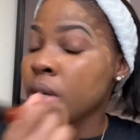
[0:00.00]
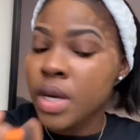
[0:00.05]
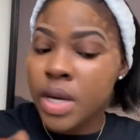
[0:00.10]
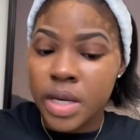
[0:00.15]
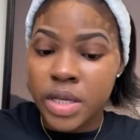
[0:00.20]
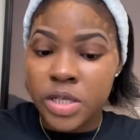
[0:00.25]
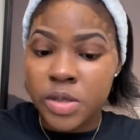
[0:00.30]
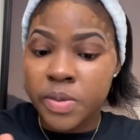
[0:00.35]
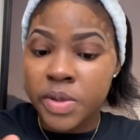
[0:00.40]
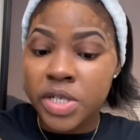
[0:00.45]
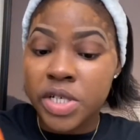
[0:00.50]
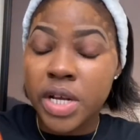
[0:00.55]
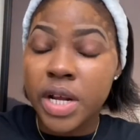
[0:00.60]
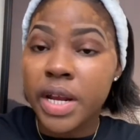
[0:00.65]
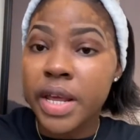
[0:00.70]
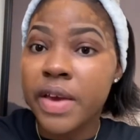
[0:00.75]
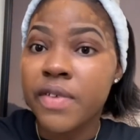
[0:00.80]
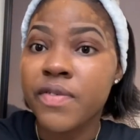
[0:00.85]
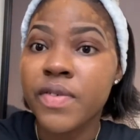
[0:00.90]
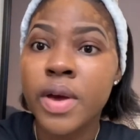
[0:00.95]
especially
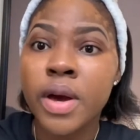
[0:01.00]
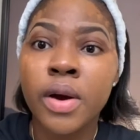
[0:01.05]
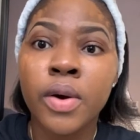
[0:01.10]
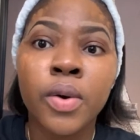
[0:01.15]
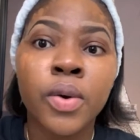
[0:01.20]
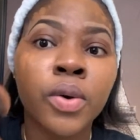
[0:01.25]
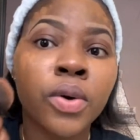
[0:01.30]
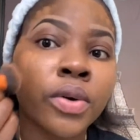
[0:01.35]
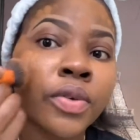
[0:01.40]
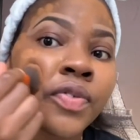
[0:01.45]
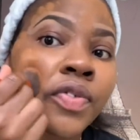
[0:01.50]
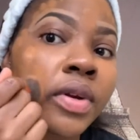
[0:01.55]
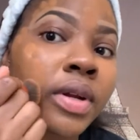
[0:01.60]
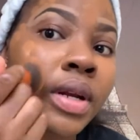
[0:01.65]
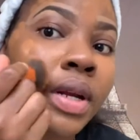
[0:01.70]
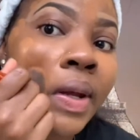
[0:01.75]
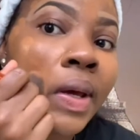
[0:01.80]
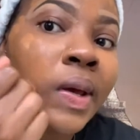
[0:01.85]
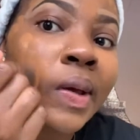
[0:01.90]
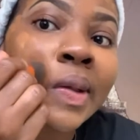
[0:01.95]
if you are going for the
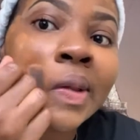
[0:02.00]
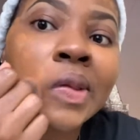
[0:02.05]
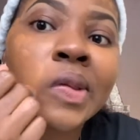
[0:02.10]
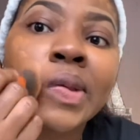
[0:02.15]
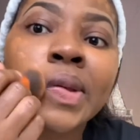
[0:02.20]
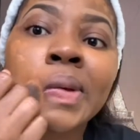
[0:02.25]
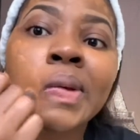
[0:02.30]
night,